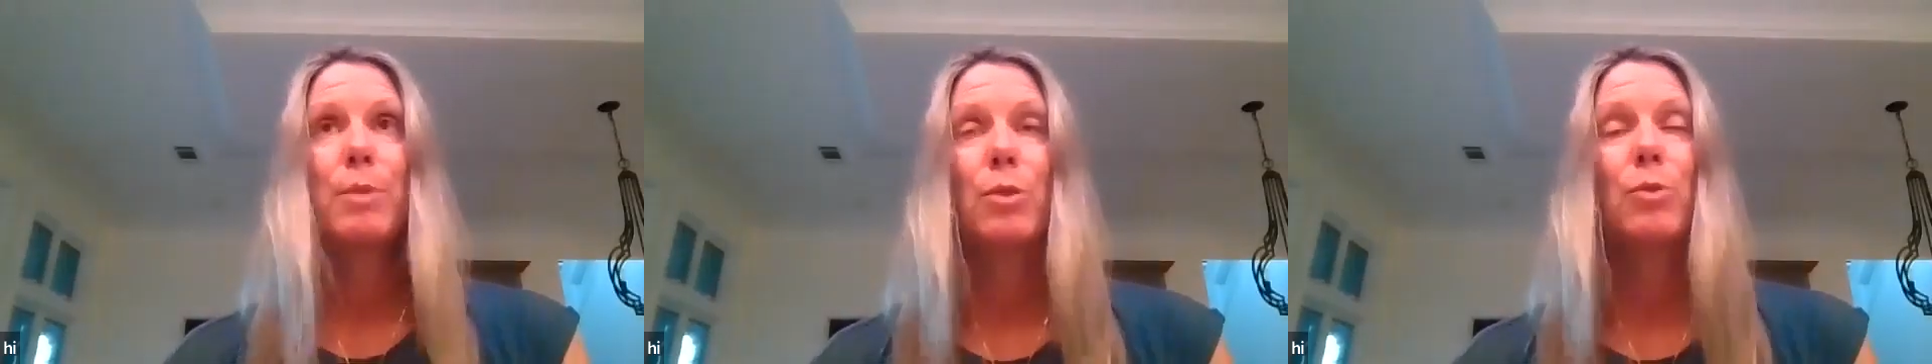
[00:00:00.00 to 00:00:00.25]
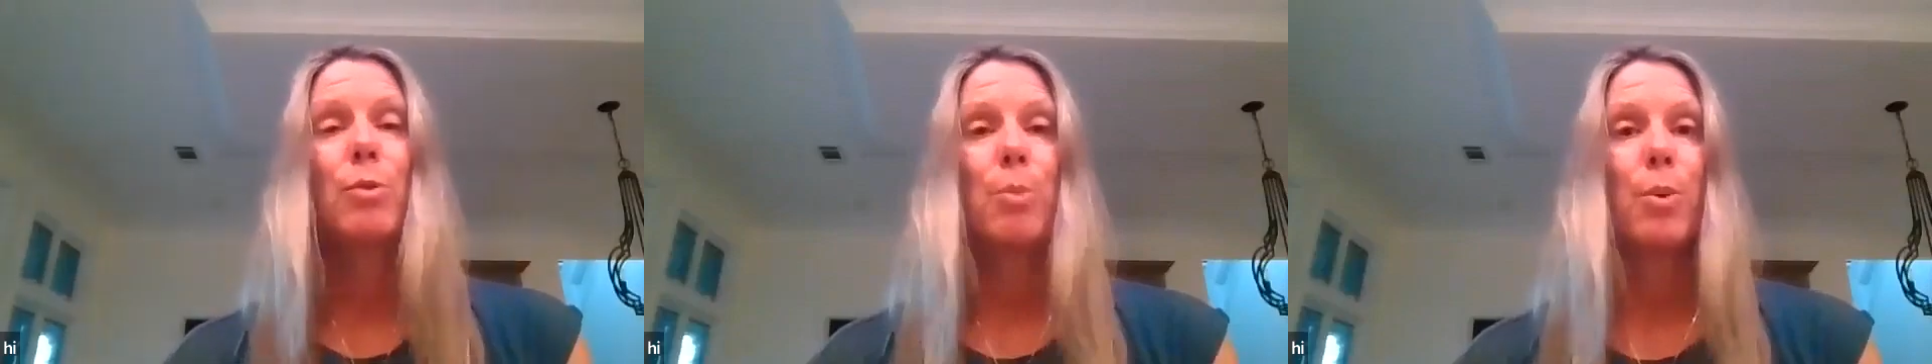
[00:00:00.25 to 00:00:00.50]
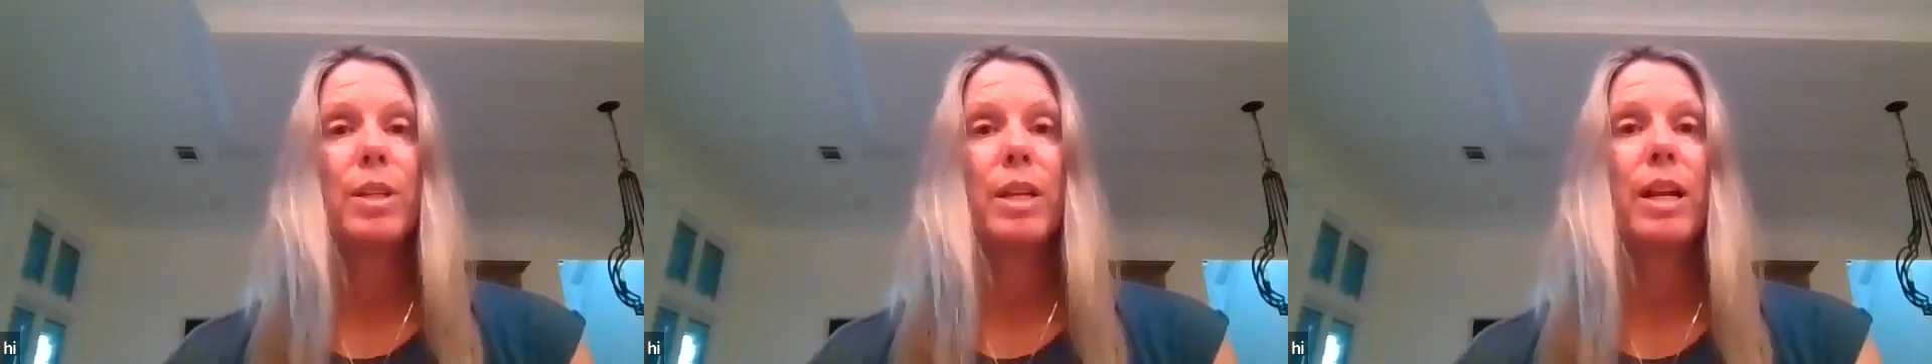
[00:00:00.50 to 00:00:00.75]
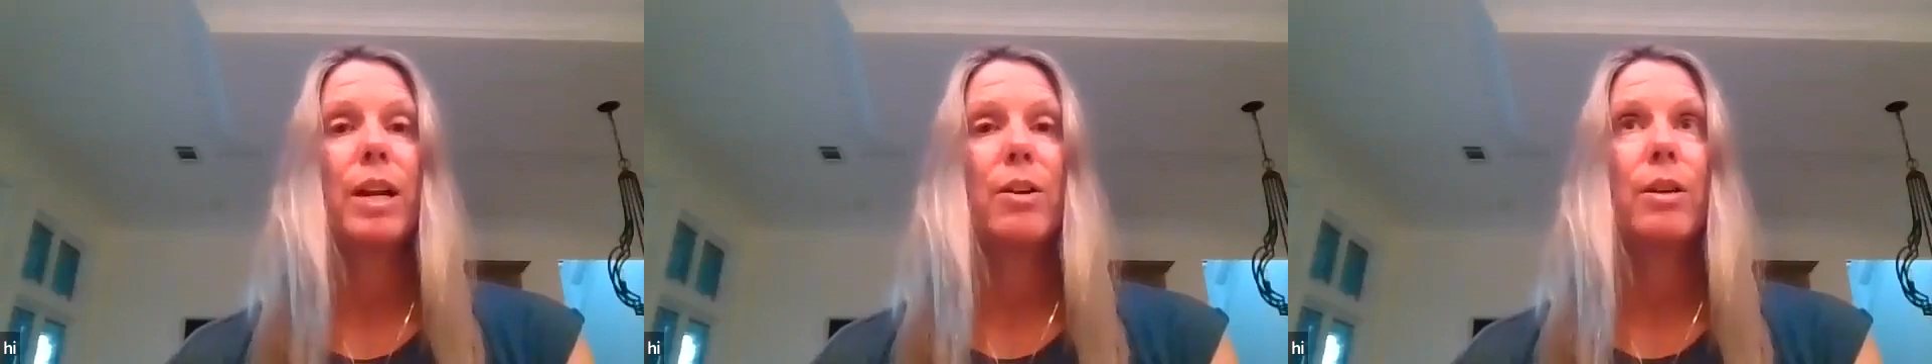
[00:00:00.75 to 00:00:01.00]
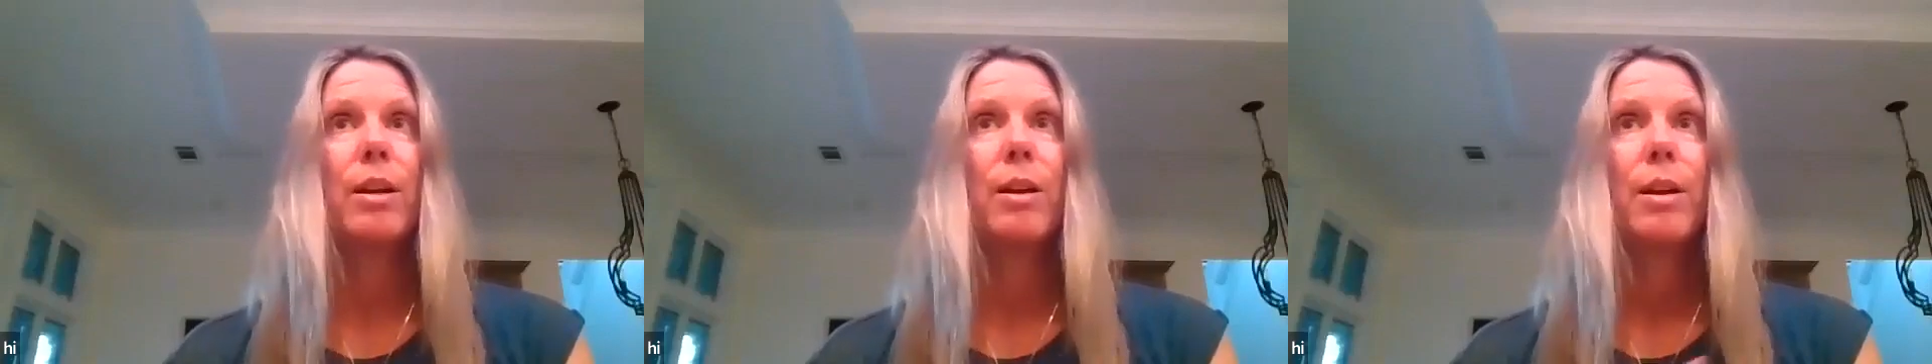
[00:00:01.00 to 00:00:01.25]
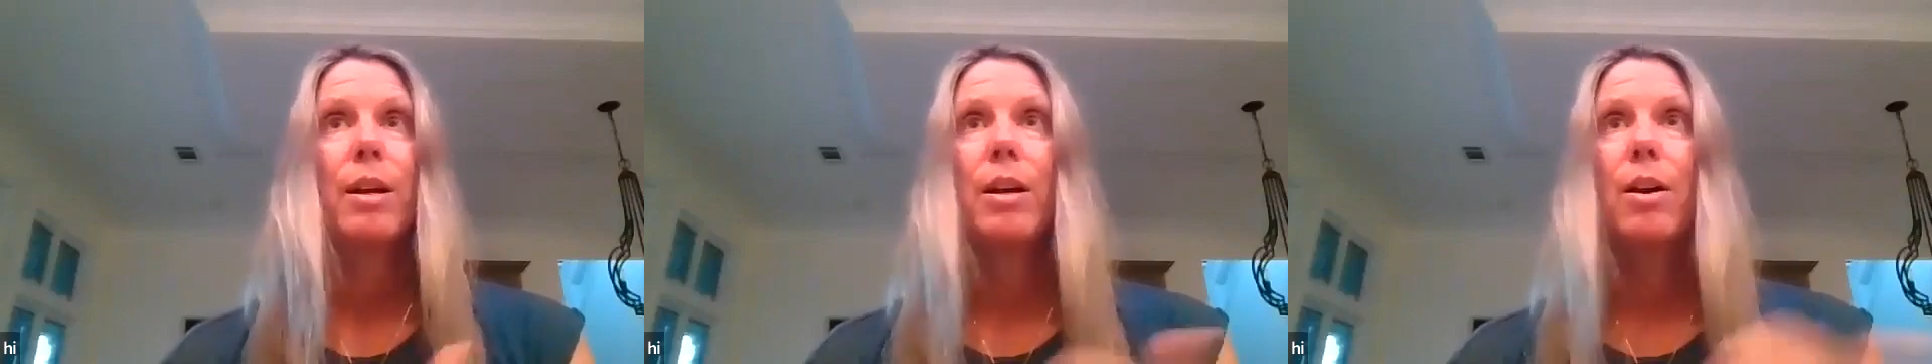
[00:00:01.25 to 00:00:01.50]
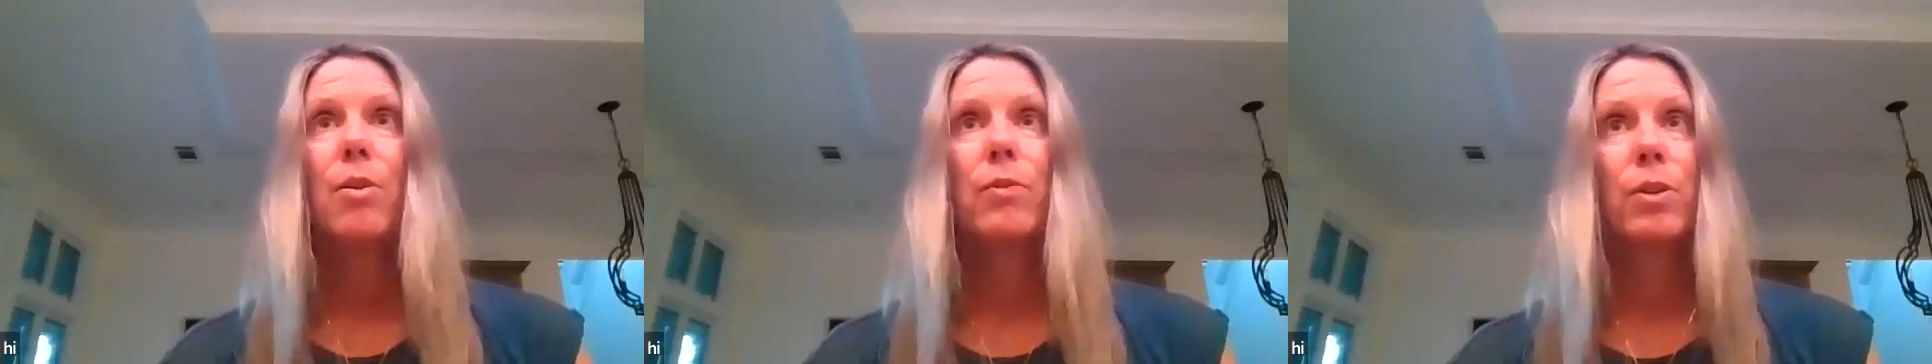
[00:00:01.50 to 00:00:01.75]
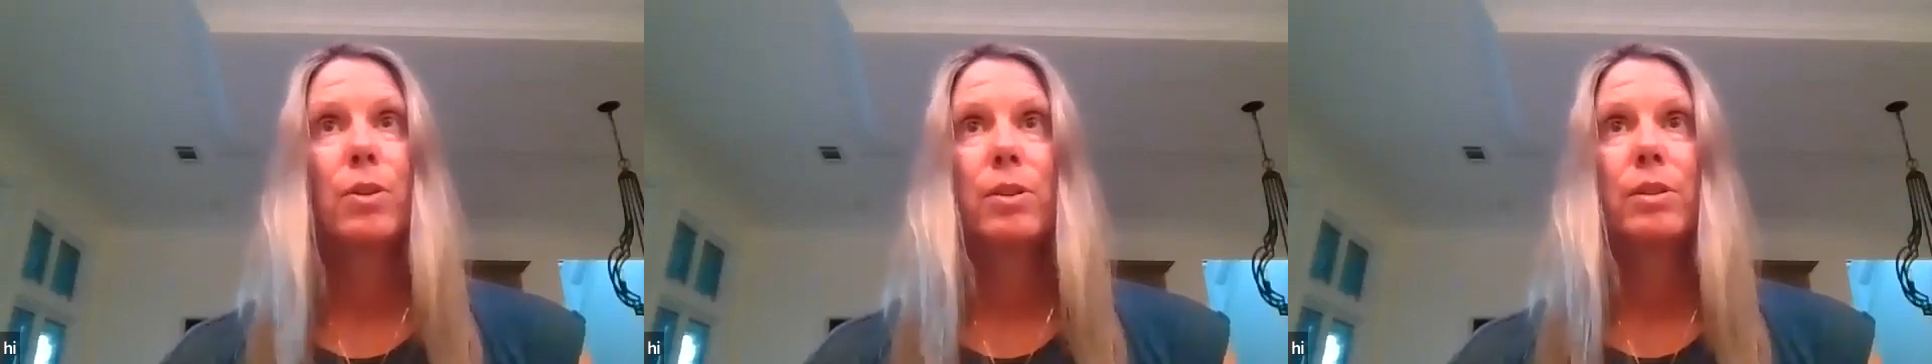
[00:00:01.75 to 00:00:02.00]
news report that aired
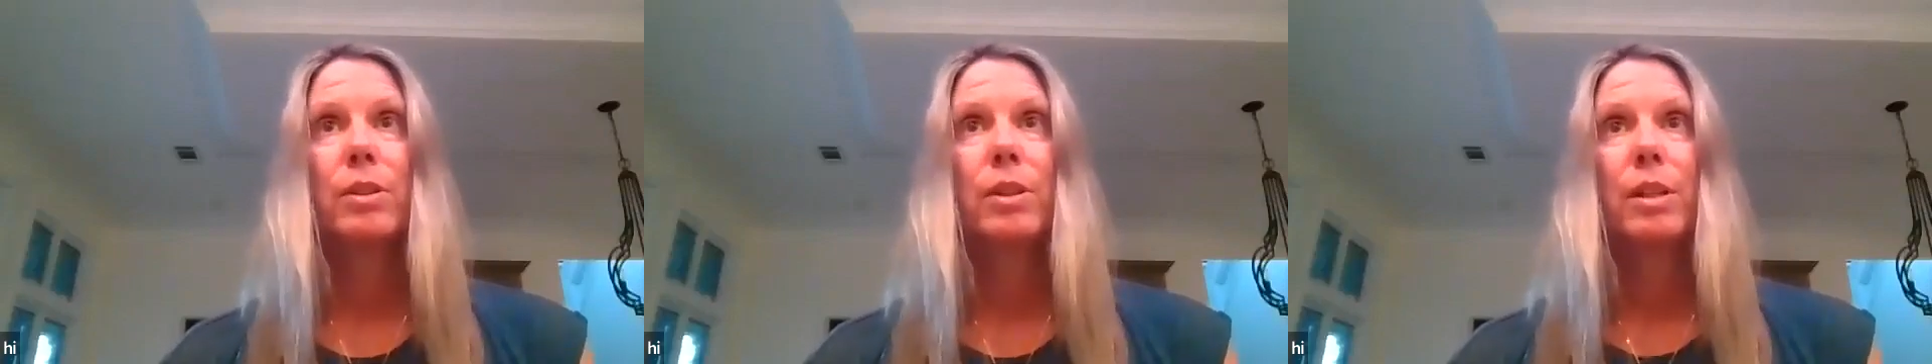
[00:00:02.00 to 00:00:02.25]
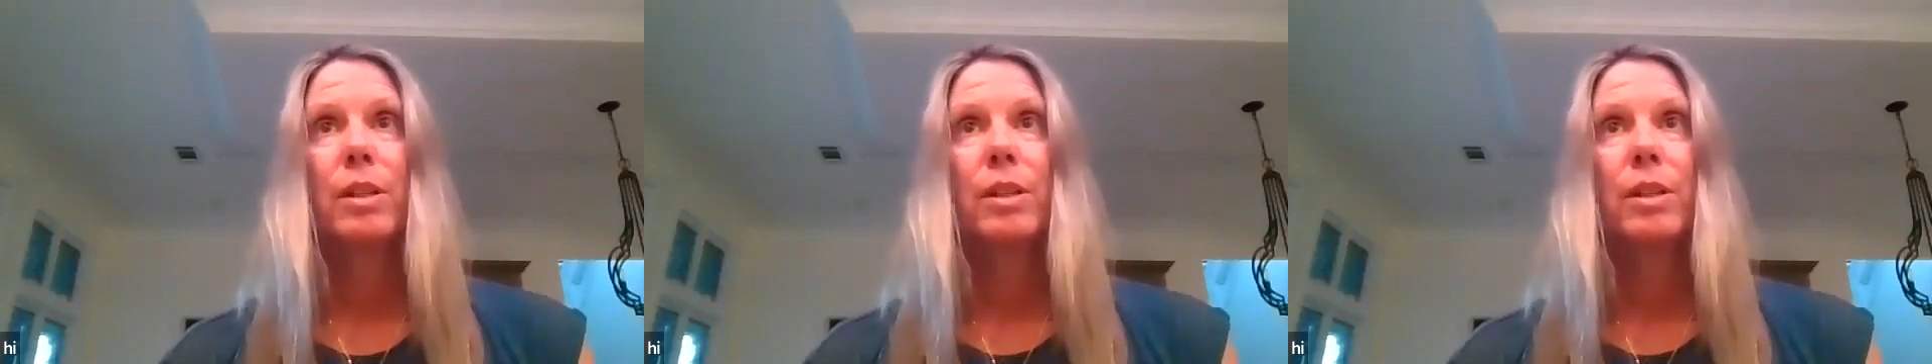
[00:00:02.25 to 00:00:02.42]
over,